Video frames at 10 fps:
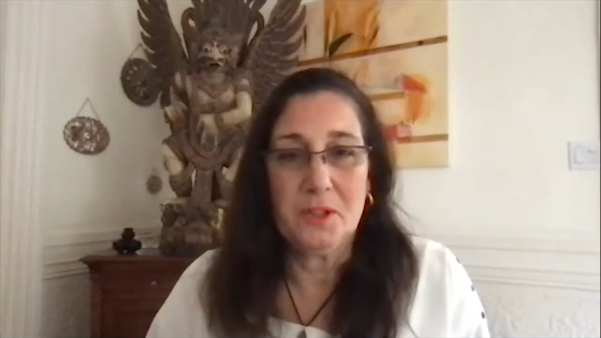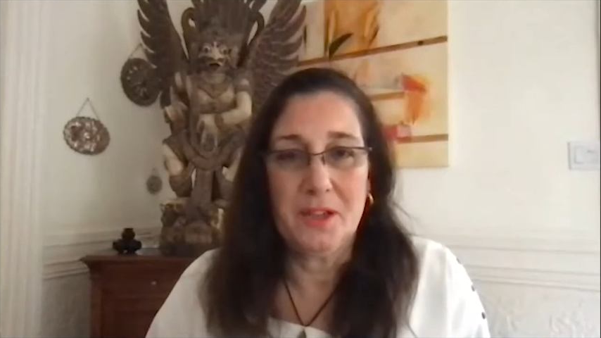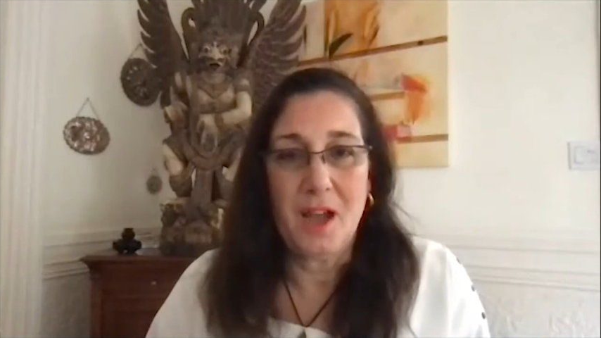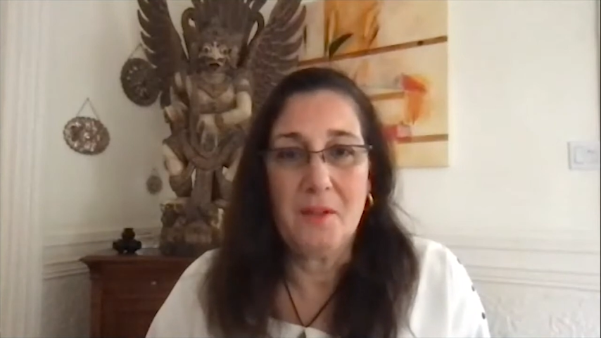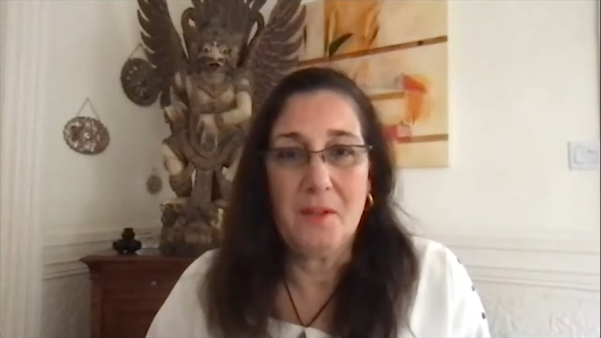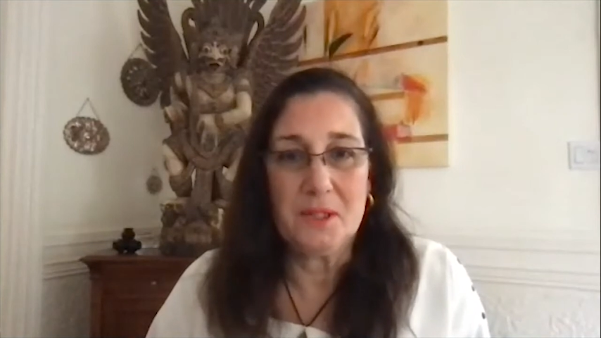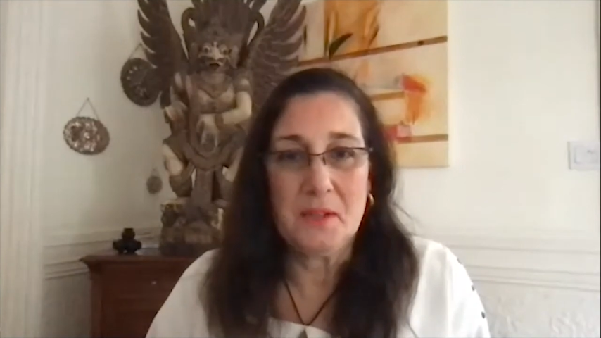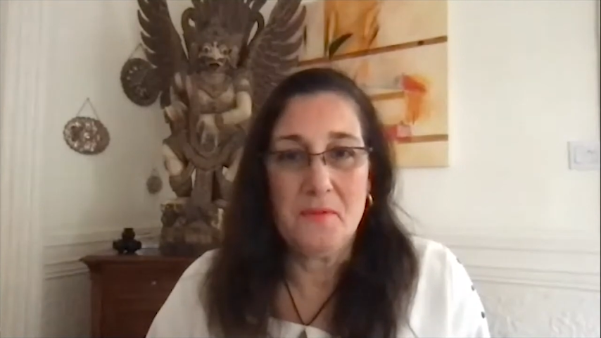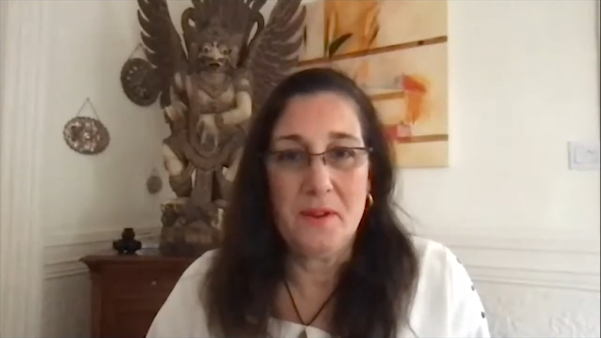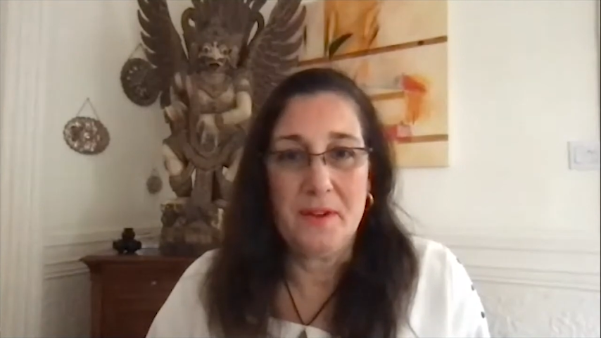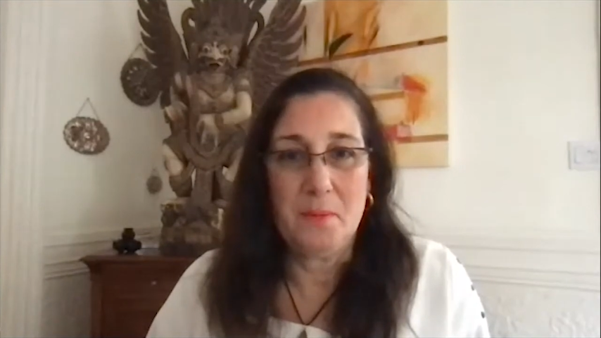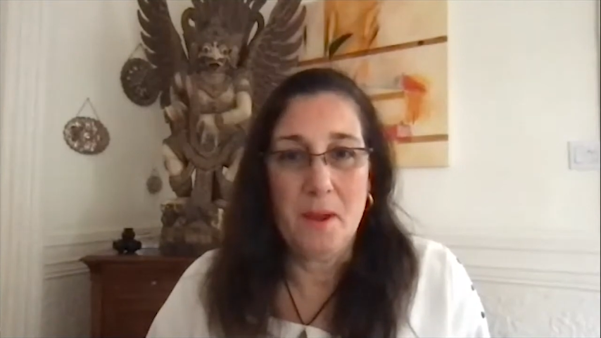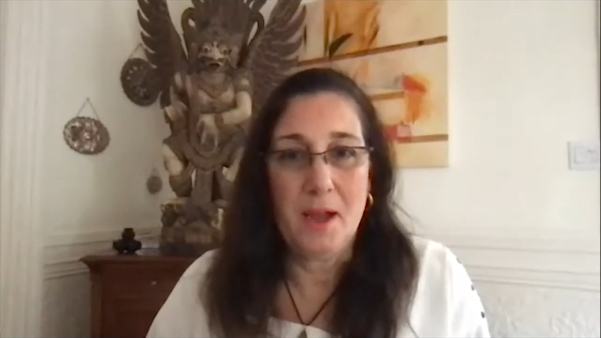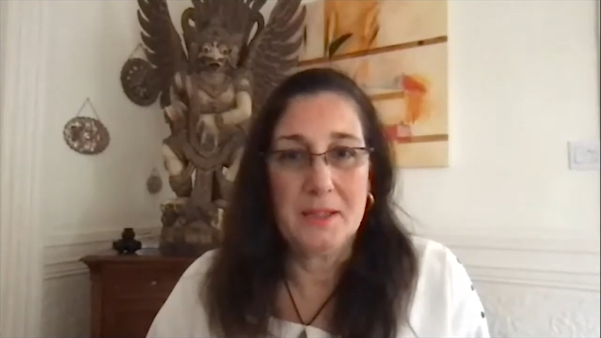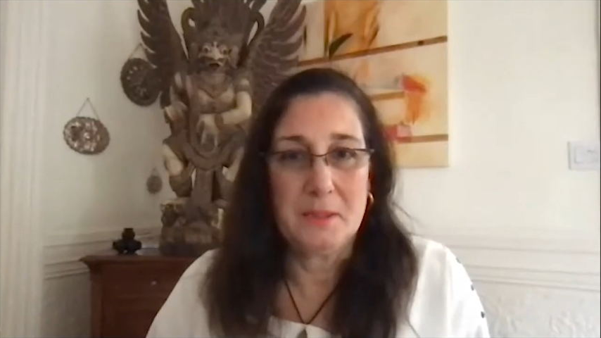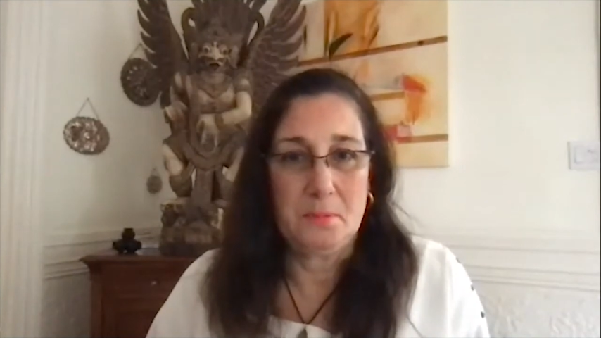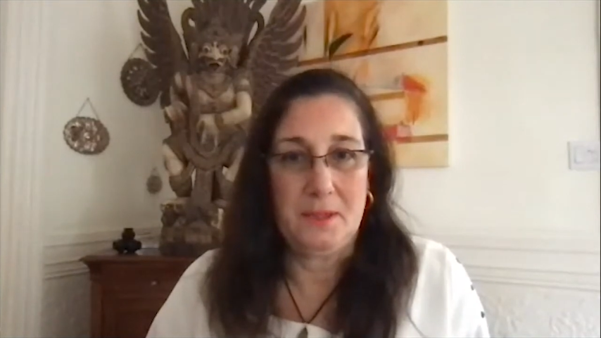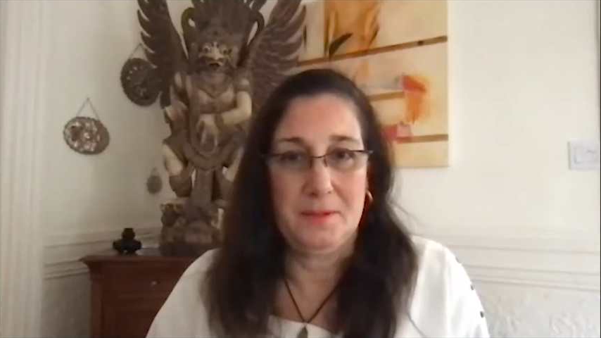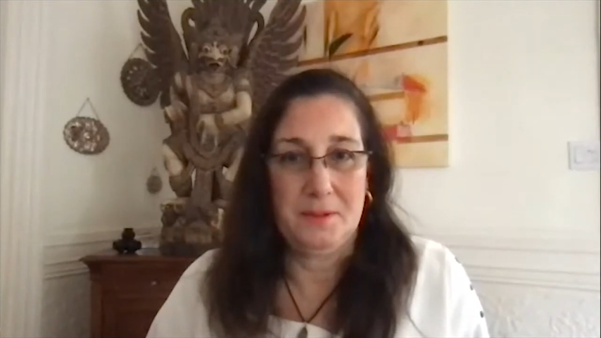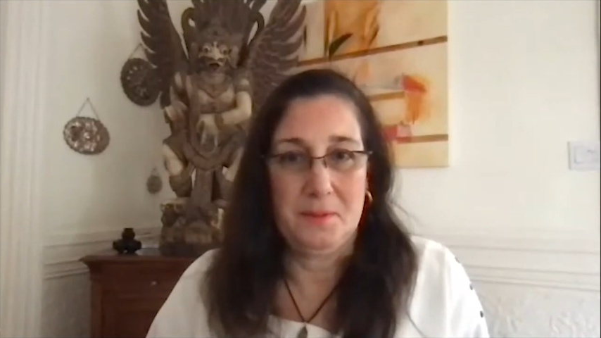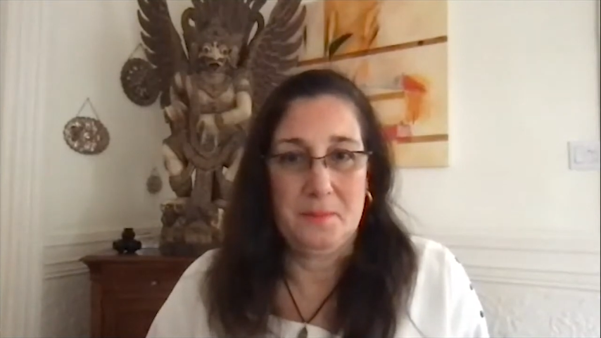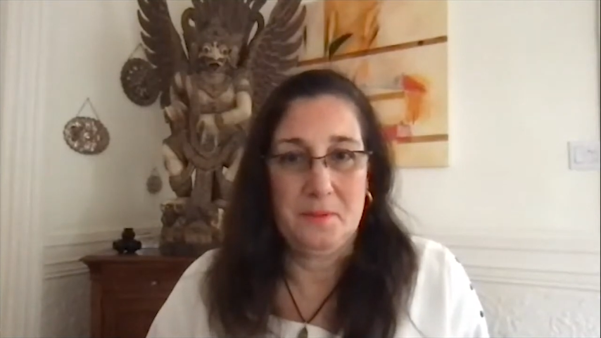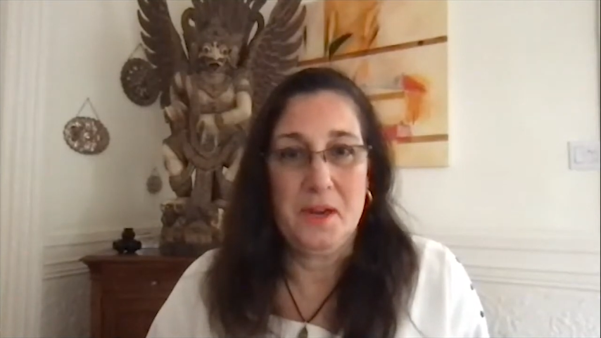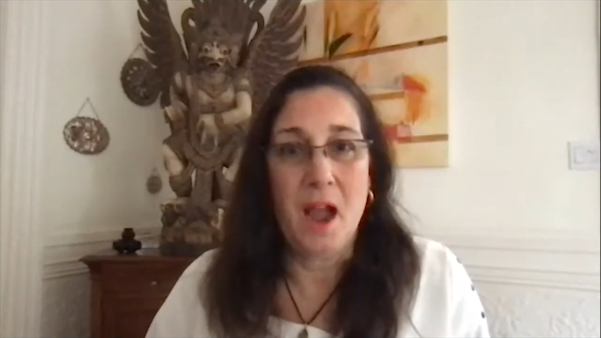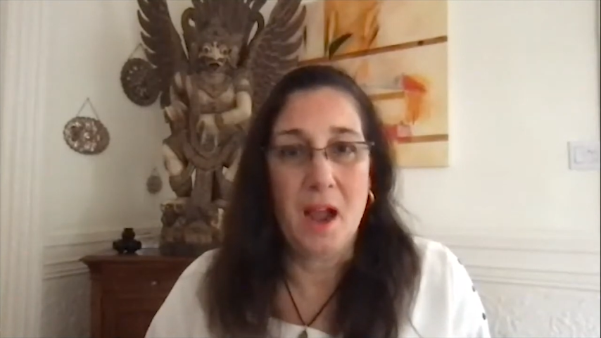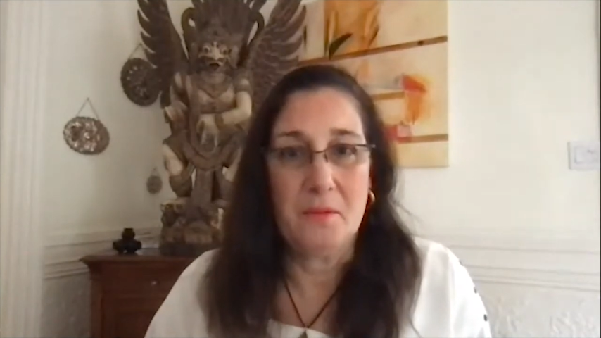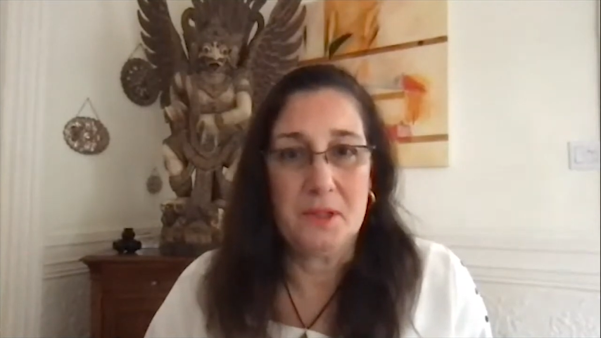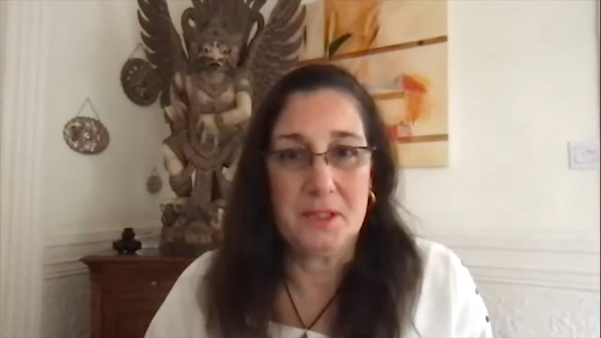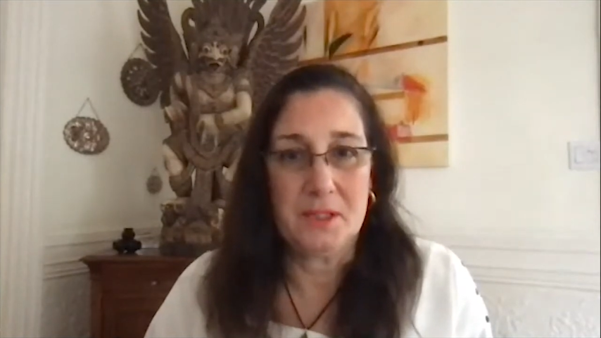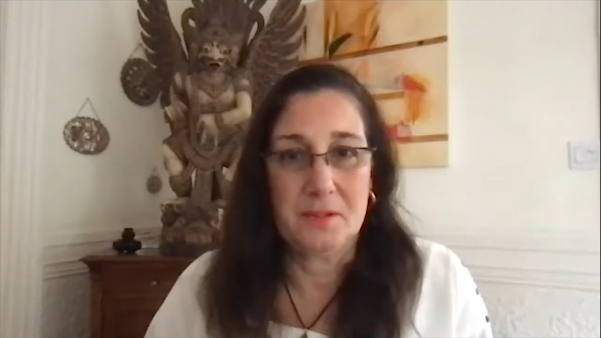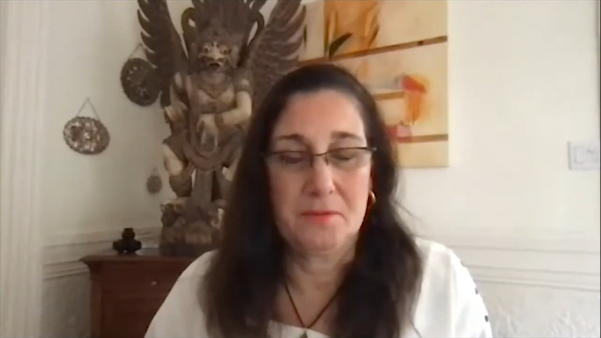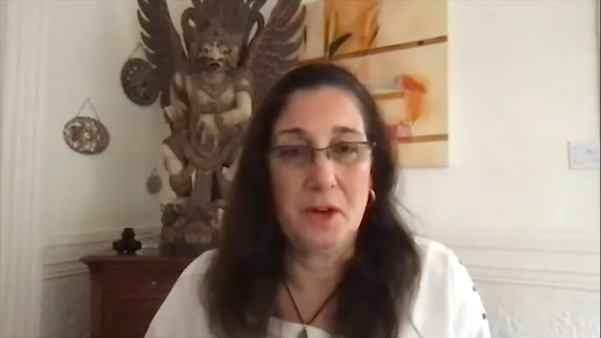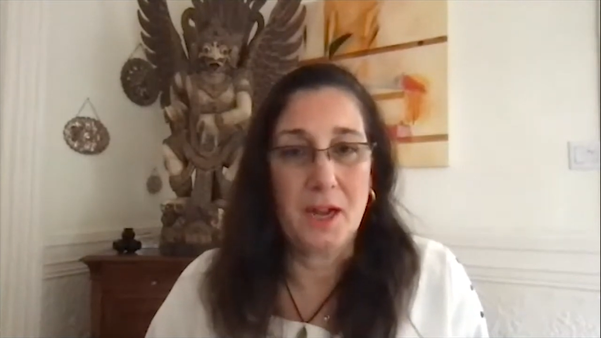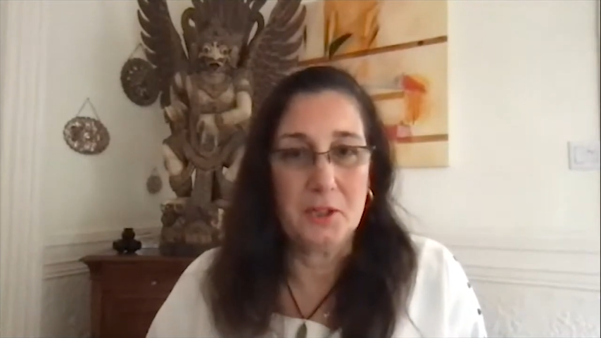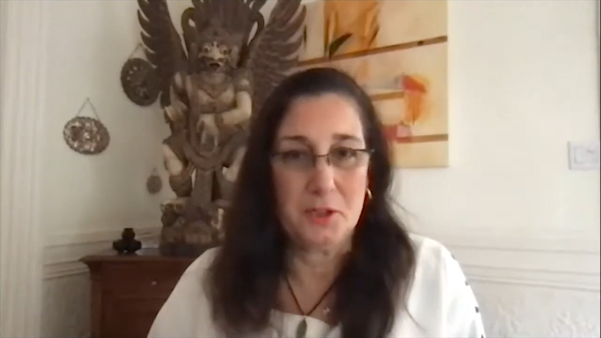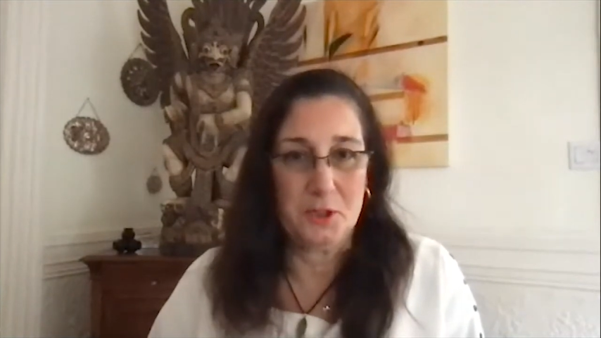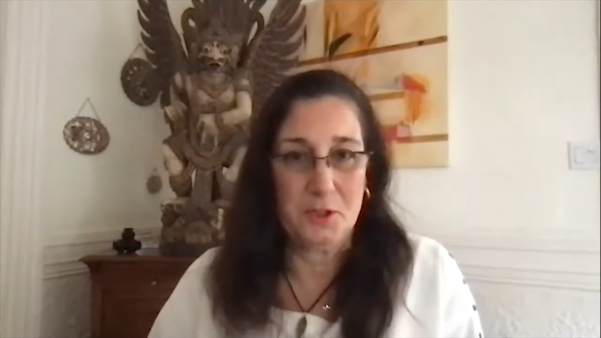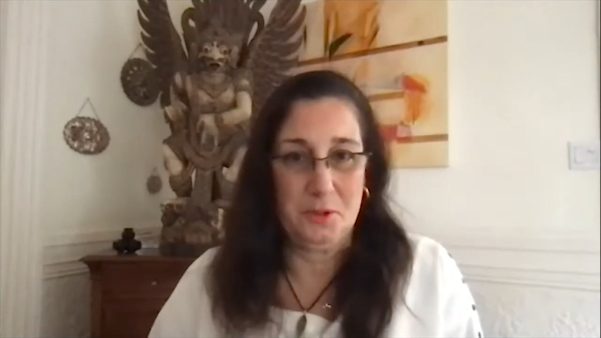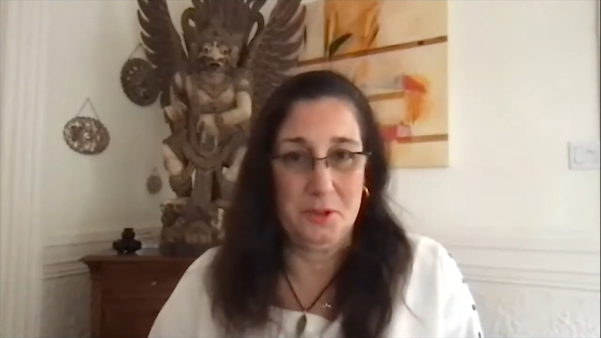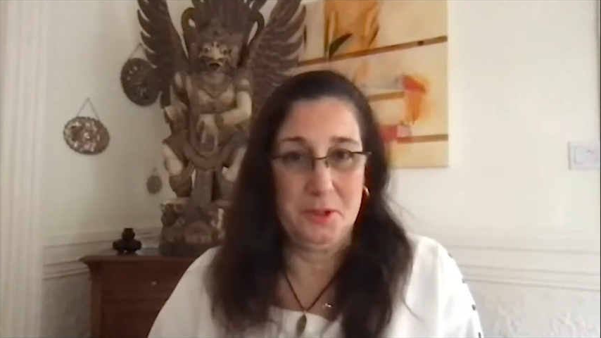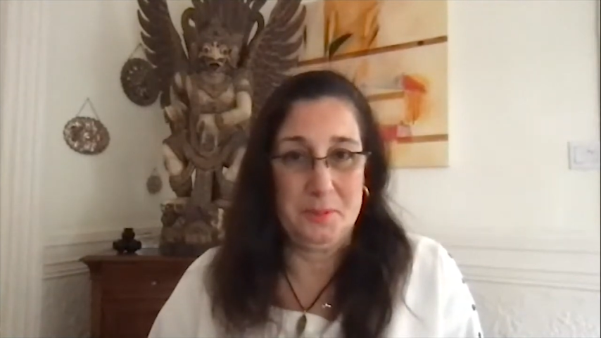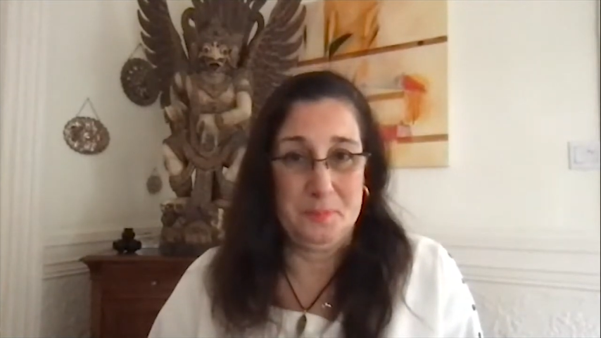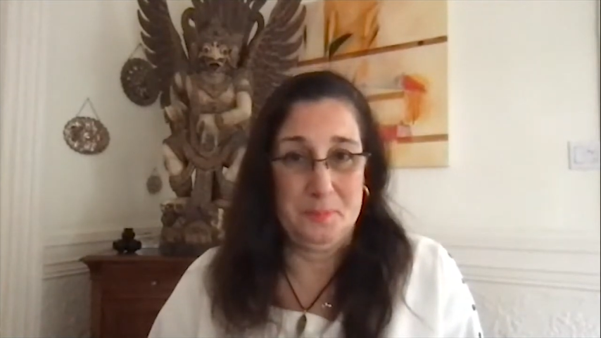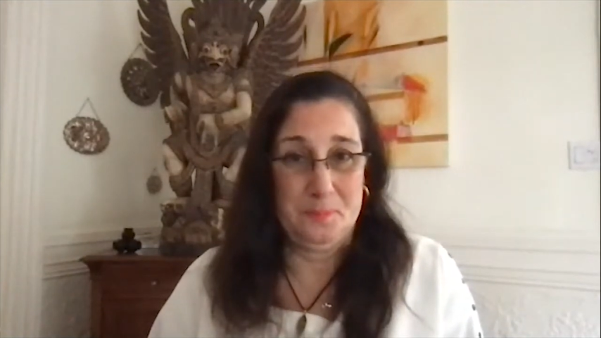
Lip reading: that I was a very bad speaker when I was a graduate student.